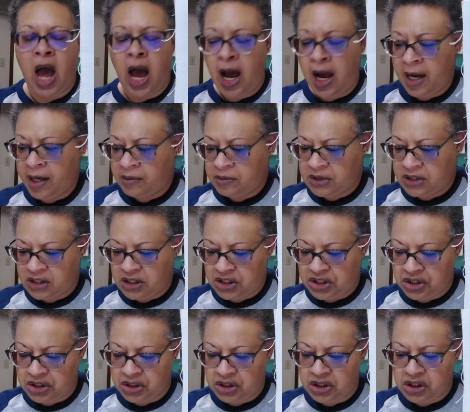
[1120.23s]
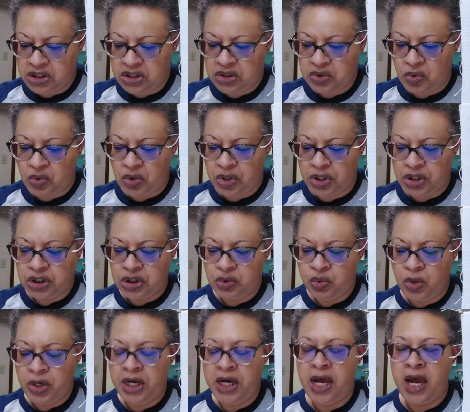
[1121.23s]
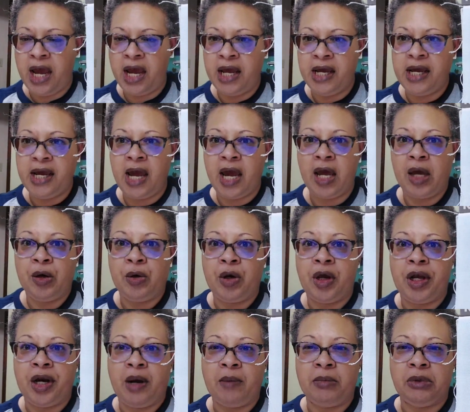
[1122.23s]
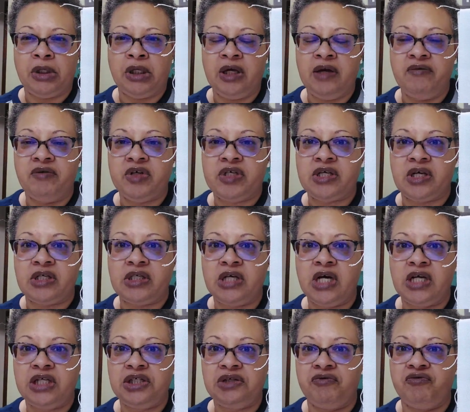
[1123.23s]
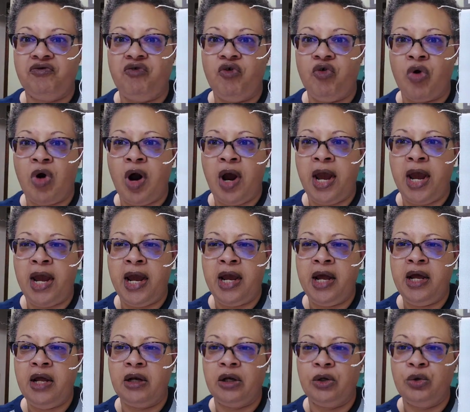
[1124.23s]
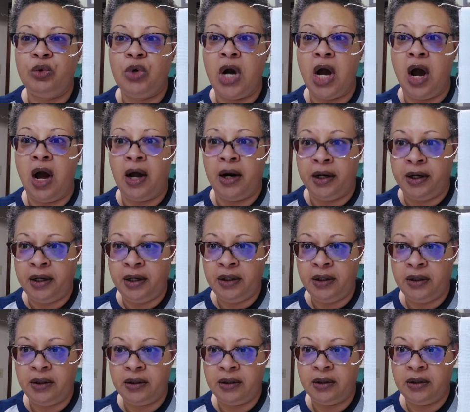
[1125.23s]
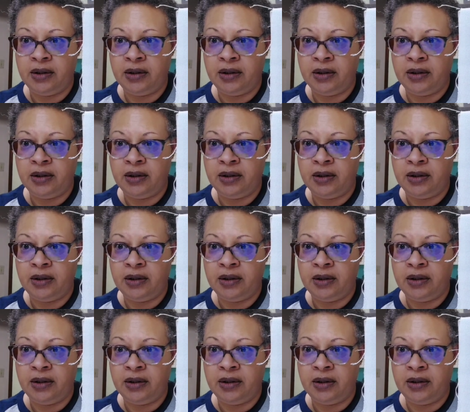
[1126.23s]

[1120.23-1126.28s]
I am stitching this on a 28 count and I believe it's a touch of gray Lugana.